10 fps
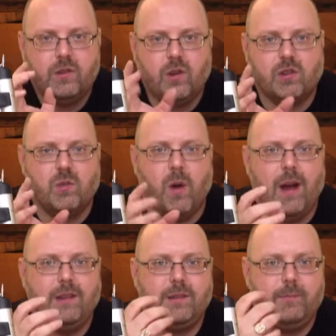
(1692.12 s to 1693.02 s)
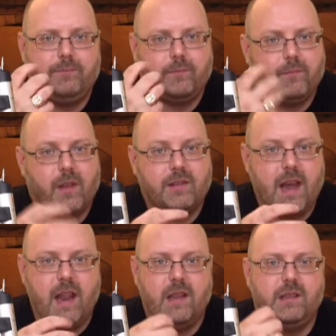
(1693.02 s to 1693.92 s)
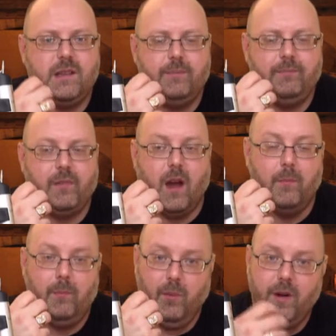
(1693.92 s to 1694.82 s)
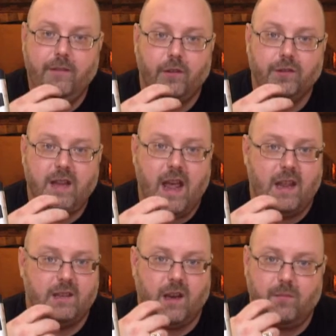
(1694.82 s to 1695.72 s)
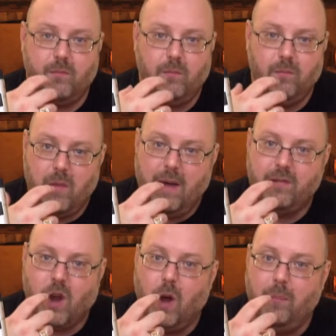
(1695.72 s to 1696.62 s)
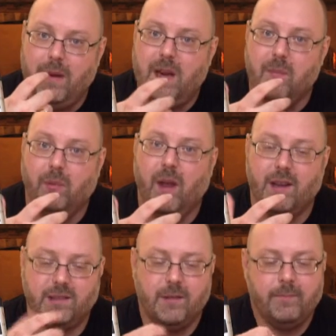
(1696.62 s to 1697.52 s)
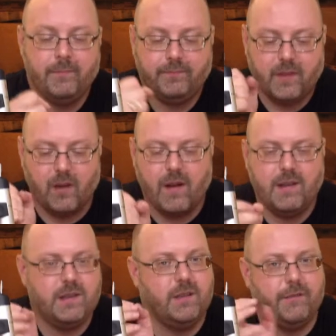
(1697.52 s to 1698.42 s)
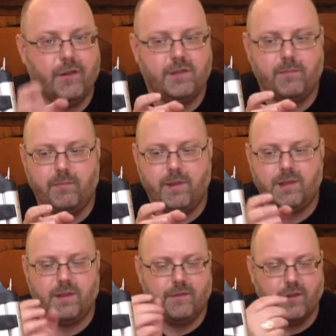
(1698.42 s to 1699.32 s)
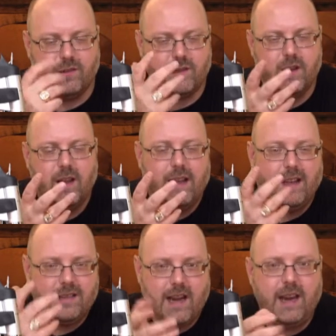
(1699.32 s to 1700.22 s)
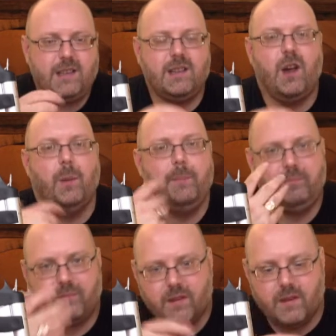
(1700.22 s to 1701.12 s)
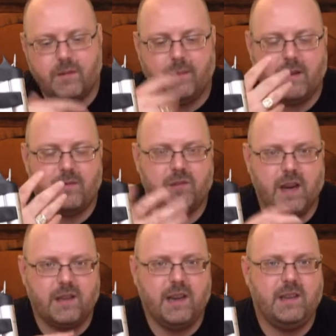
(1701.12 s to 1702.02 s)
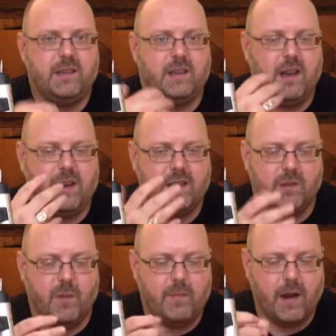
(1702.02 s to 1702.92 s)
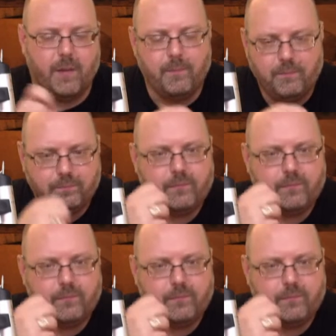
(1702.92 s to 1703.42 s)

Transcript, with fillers: Structure-wise, tannins, um, pretty full tannins. Like I would call it medium plus. And granted, this is the first. This is the first taste, so Sometimes after second taste, it, it gets a little bit better.